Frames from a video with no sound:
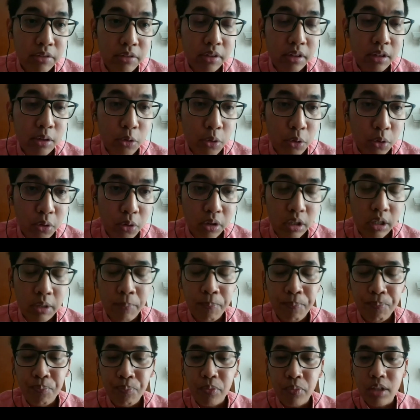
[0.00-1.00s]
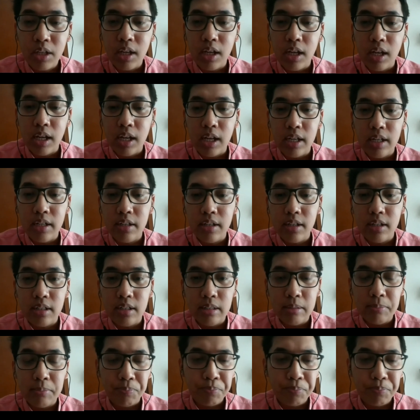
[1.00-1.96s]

the court and uh,